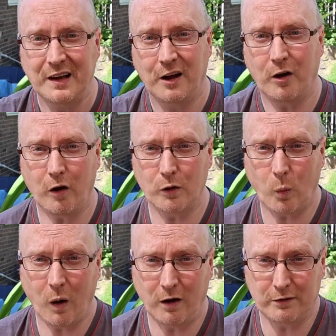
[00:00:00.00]
and all
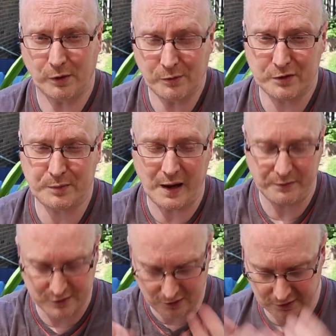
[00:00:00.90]
the water from those
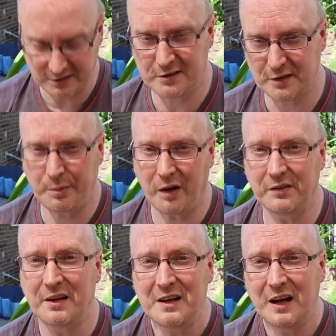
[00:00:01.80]
pipes goes into the
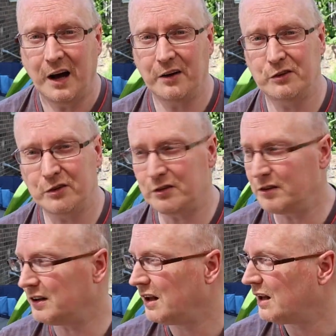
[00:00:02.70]
pond and
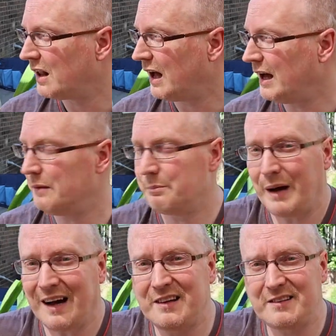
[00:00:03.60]
doesn't
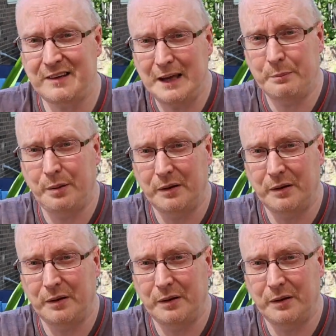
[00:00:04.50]
back seep